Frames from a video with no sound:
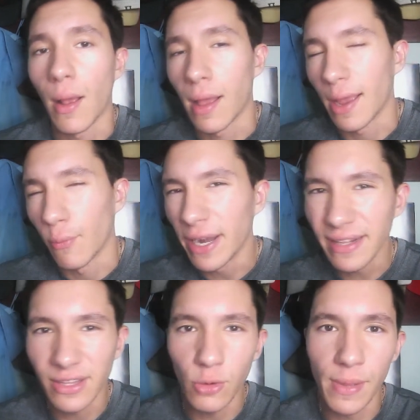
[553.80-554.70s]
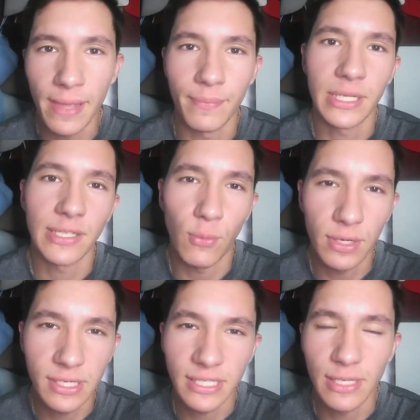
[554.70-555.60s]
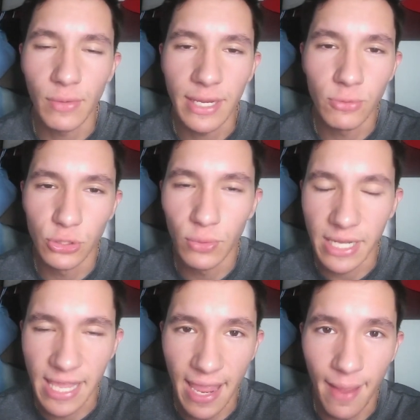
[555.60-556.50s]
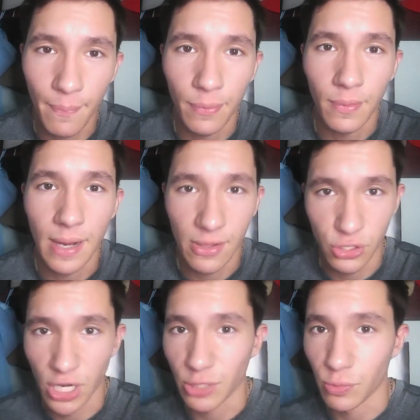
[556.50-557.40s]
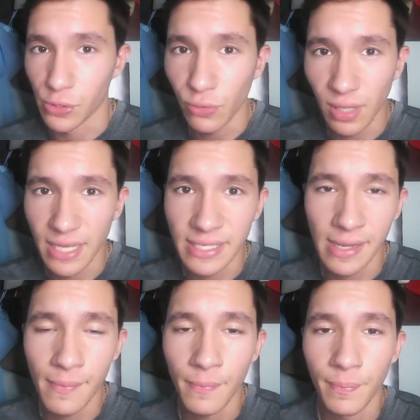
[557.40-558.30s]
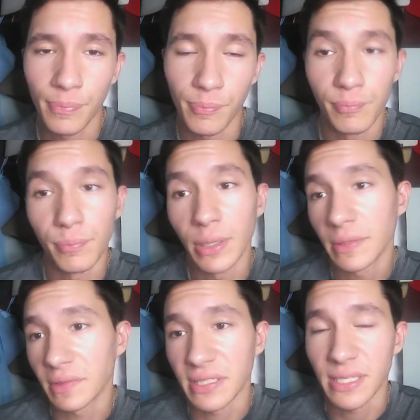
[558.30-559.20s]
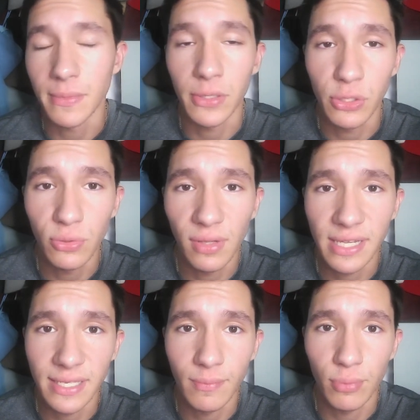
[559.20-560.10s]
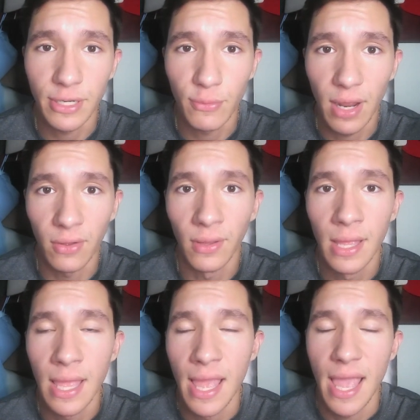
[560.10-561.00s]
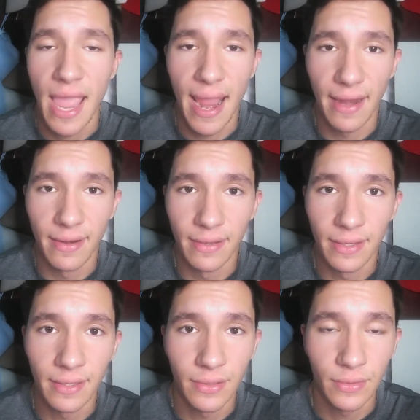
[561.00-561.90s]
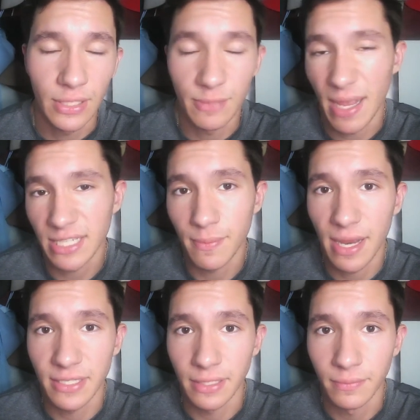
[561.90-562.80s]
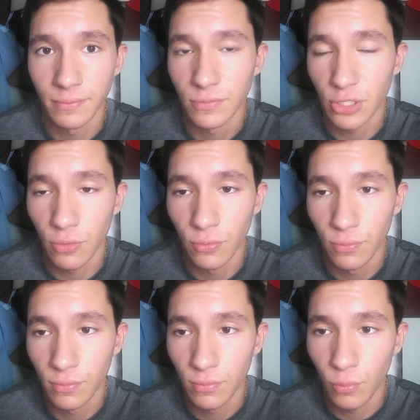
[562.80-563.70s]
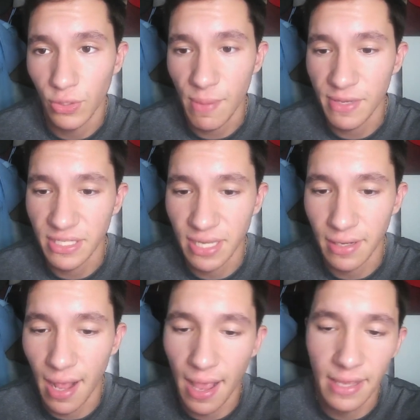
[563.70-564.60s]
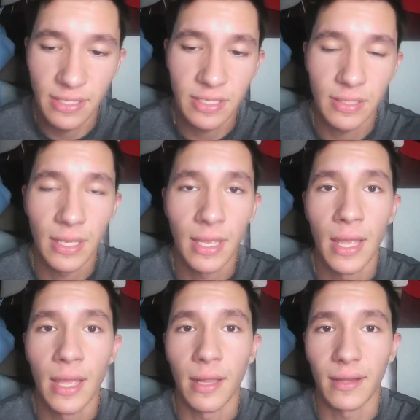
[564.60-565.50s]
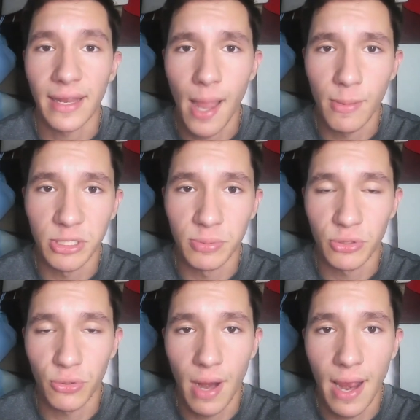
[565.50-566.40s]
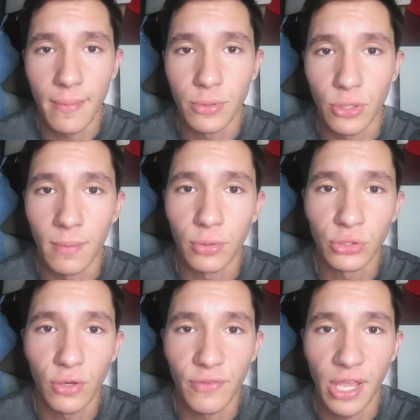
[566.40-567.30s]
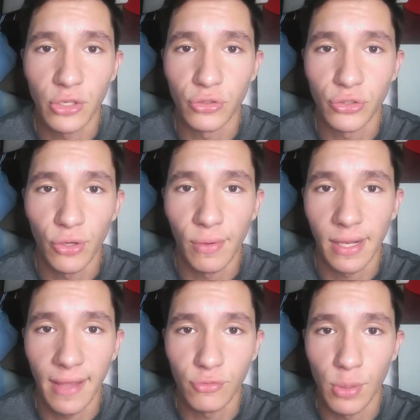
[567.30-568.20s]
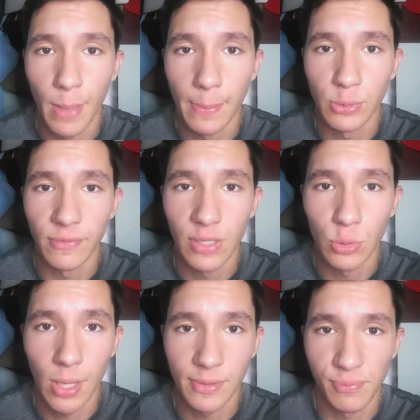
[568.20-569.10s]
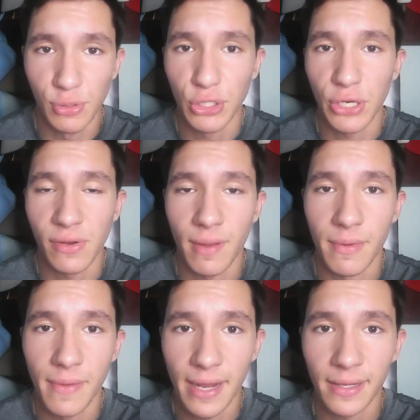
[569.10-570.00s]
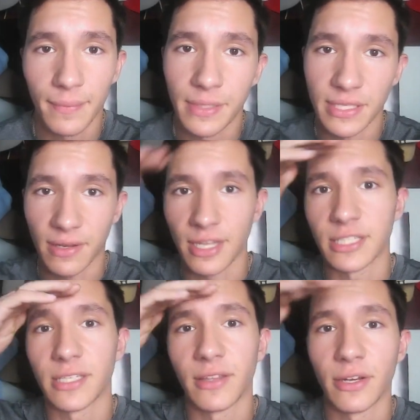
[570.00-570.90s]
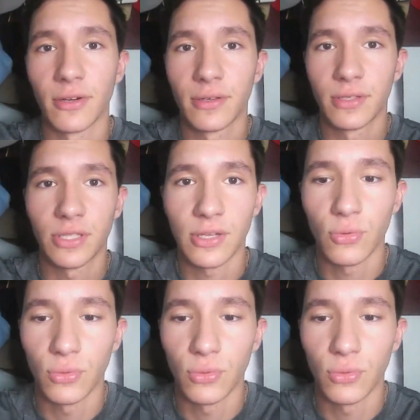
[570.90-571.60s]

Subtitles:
I waited a little bit because I wanted to see what he was doing in camp, how the Giants were utilizing him. But they seem to utilize him pretty well, and he's maximizing. So, with that being said, guys, like, comment, subscribe, turn on post notifications so you know when a live stream pops or video drops. Appreciate you all coming back. Peace out, guys. See you later. Stay cool.